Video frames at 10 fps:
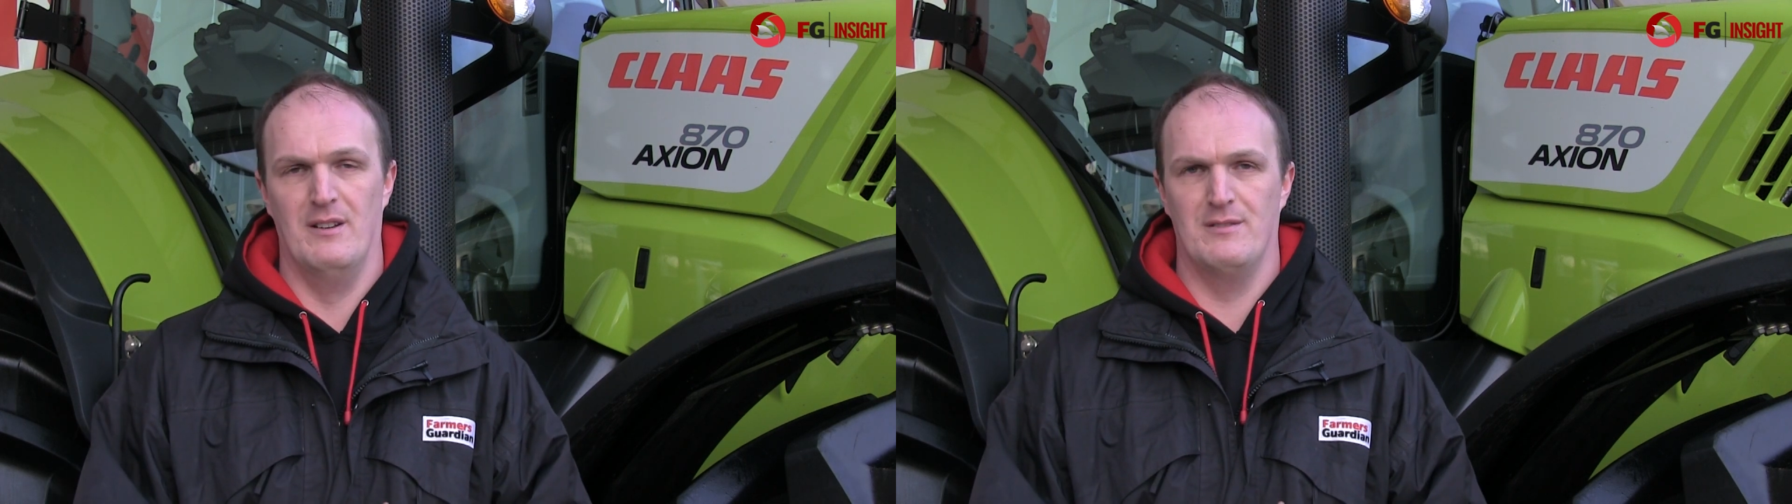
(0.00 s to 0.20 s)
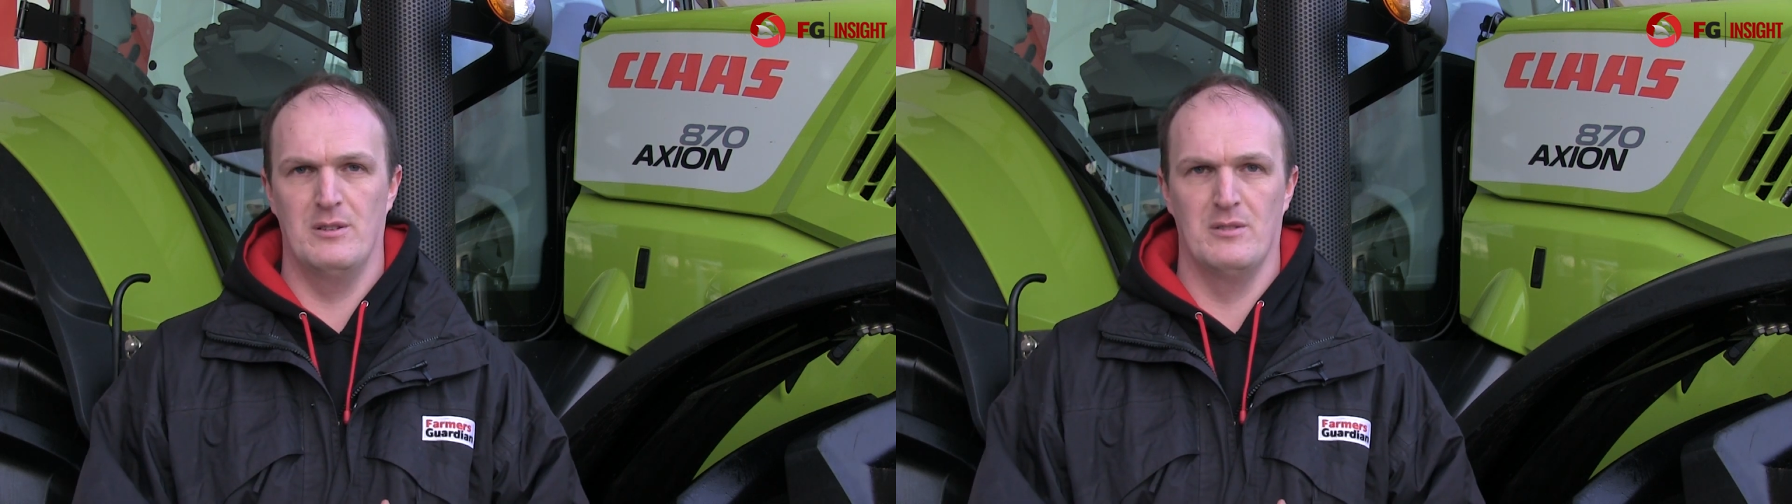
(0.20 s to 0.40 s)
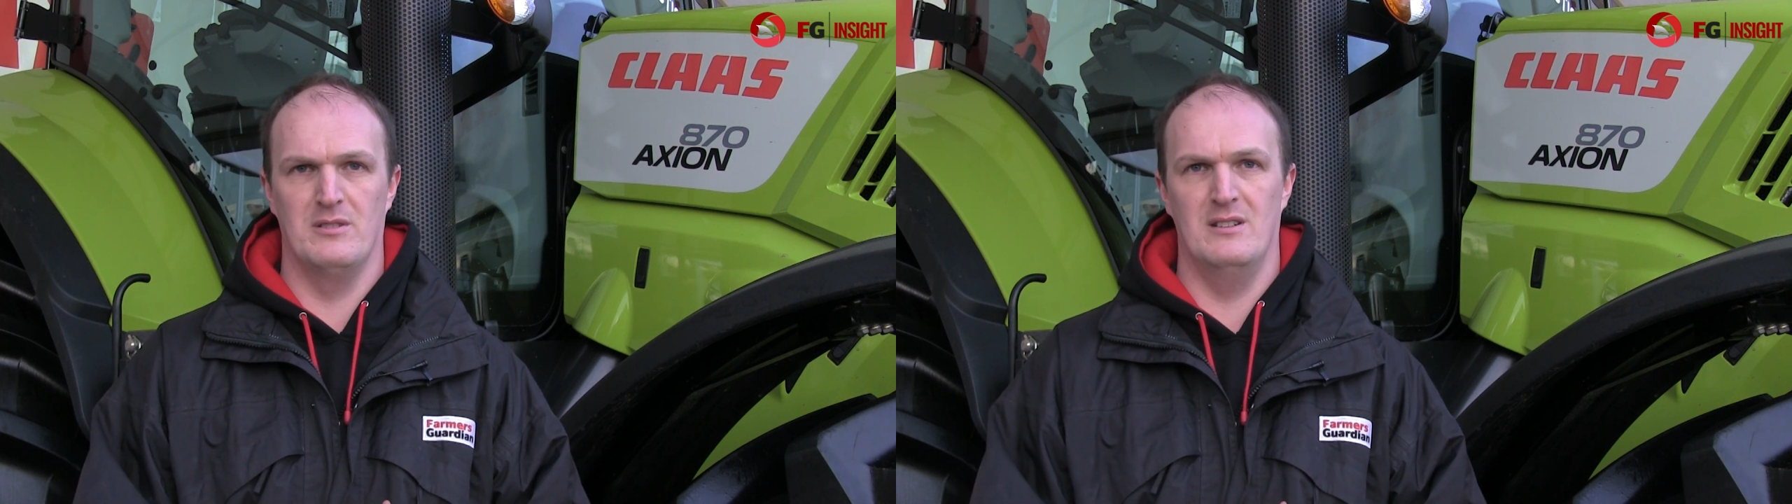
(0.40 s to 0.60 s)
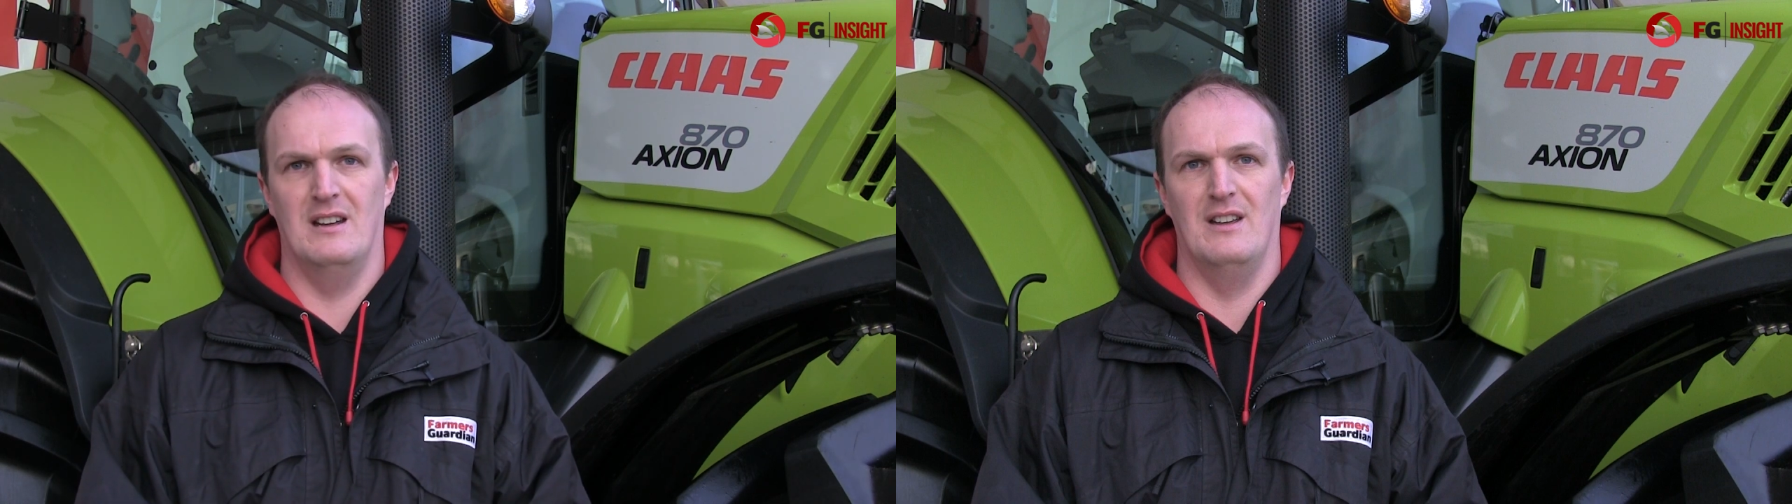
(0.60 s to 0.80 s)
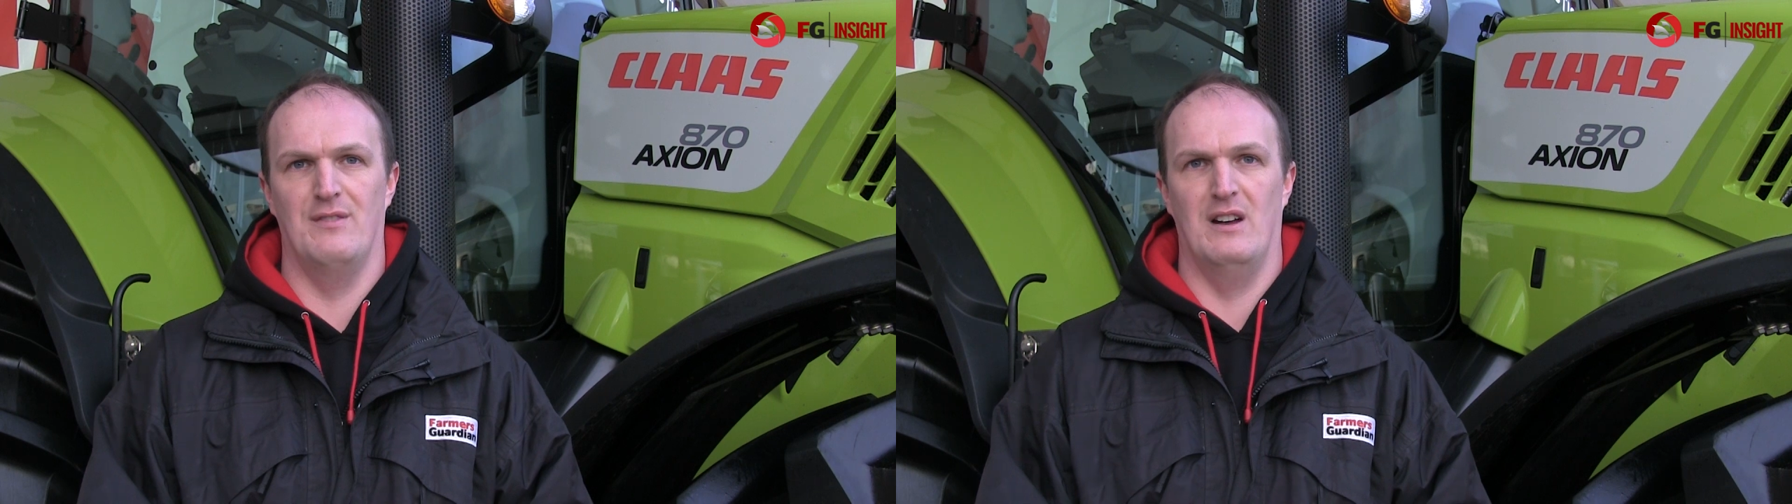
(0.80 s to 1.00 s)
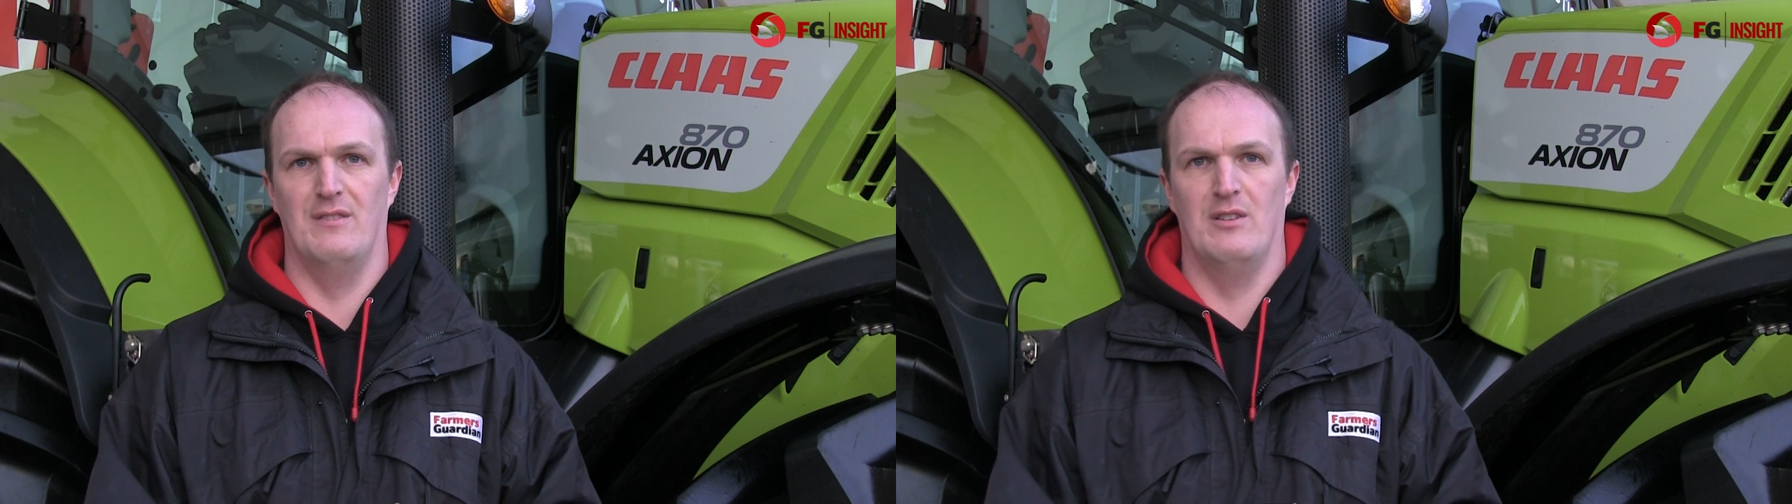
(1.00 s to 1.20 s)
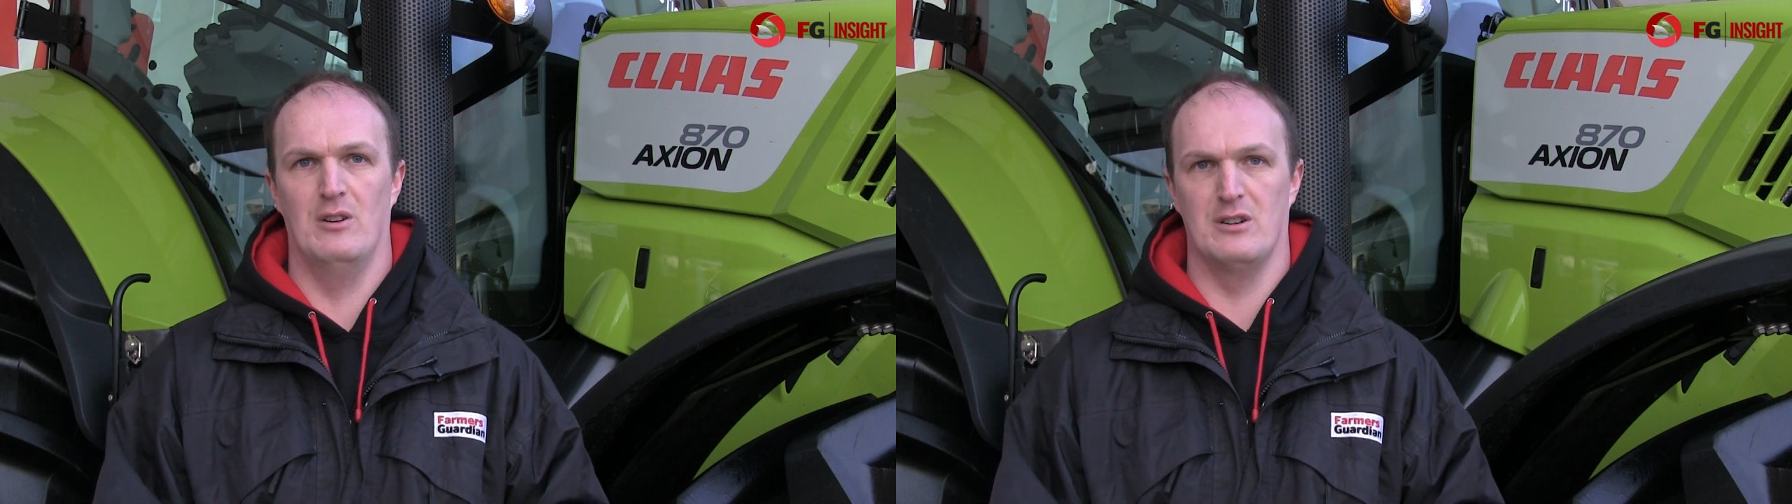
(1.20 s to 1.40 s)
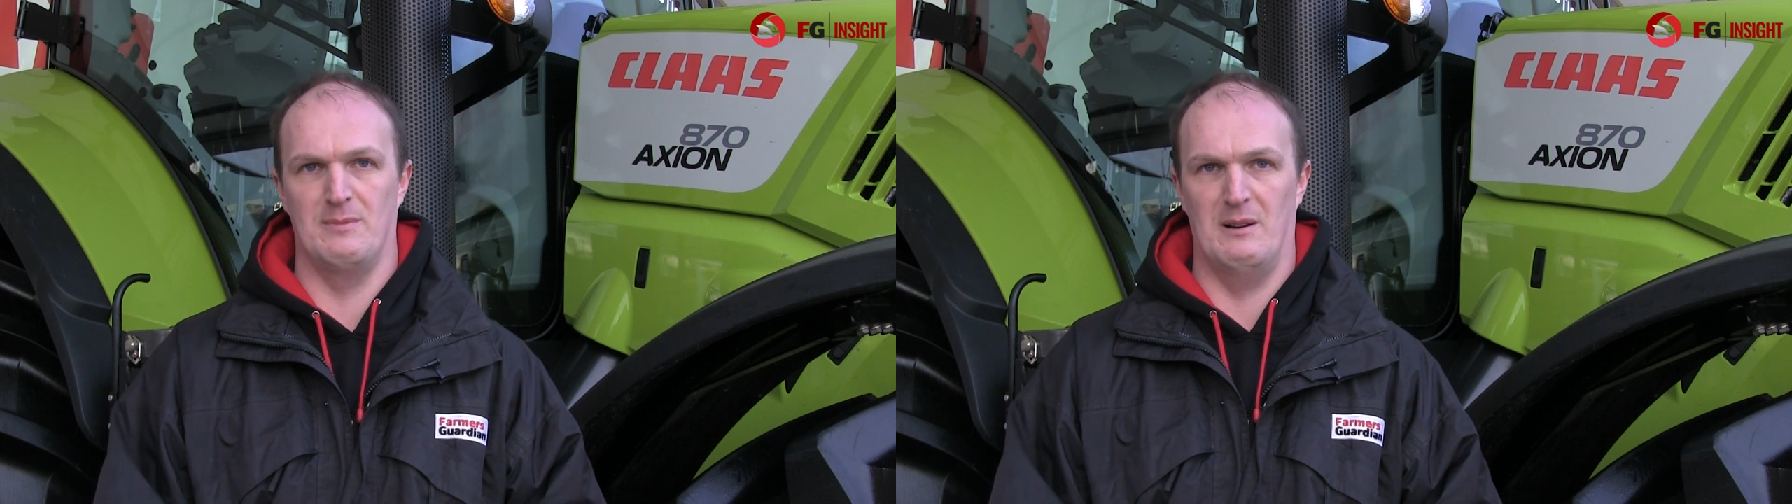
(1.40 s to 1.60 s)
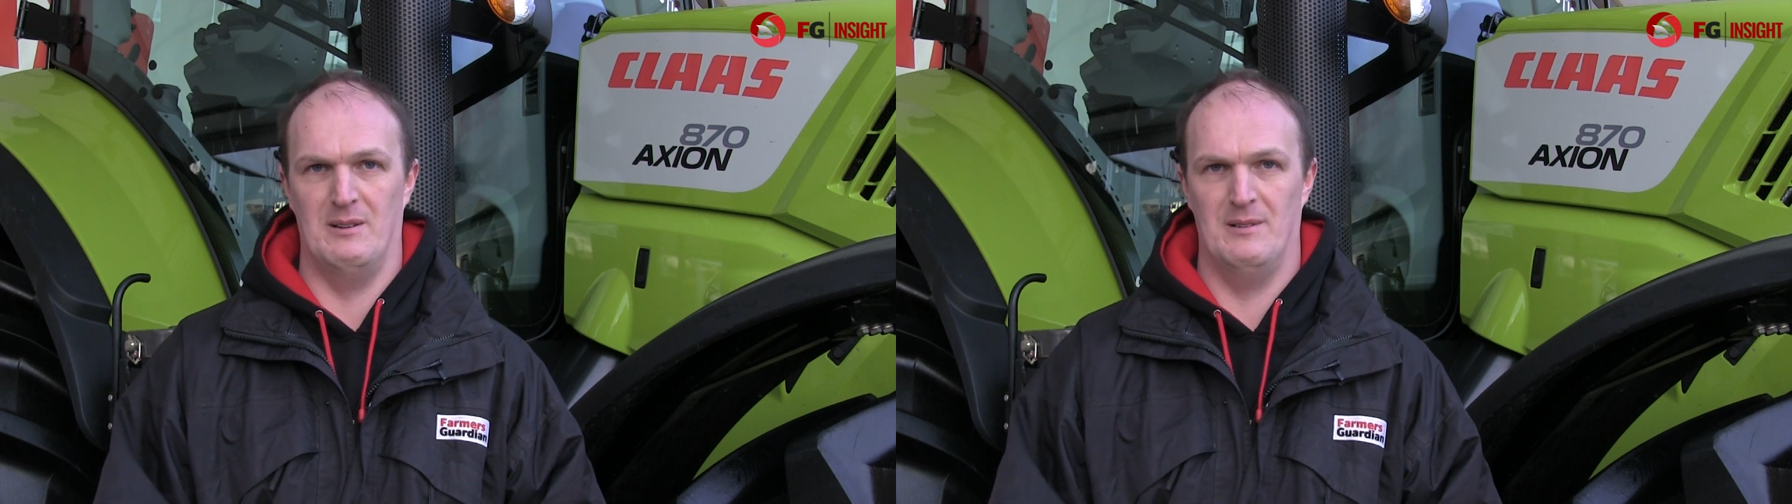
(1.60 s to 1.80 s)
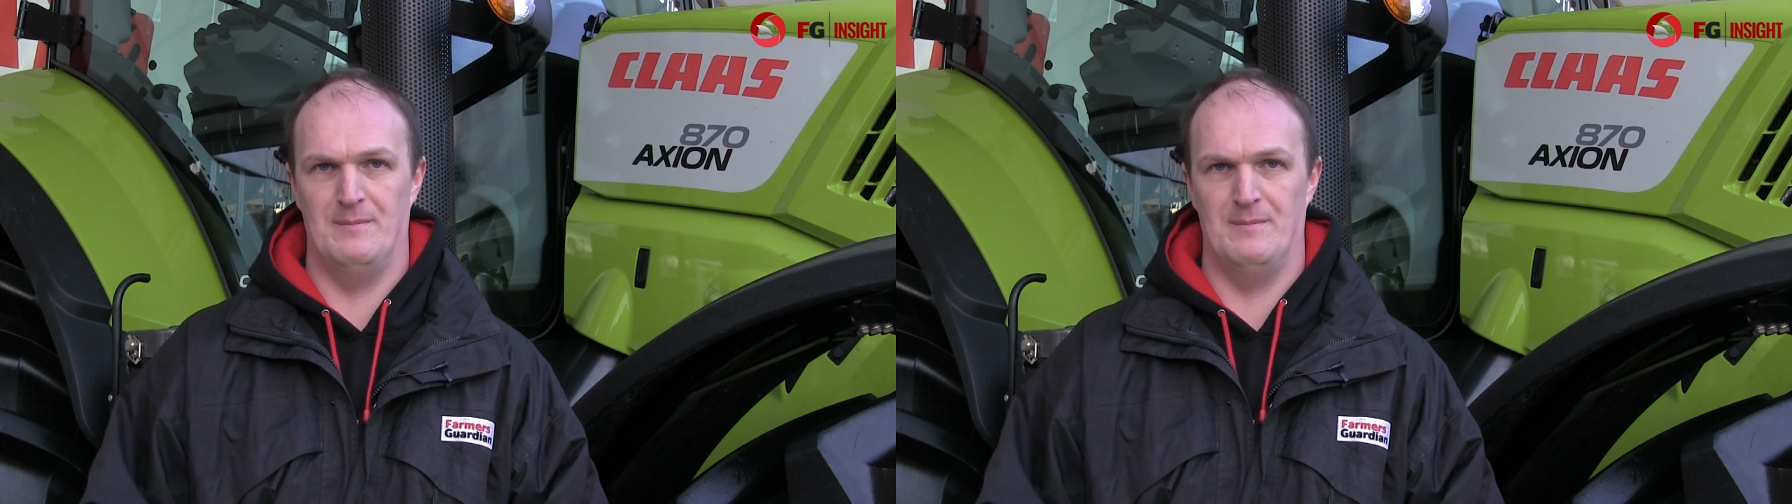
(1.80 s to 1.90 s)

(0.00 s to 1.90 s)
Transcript: of 295 horsepower.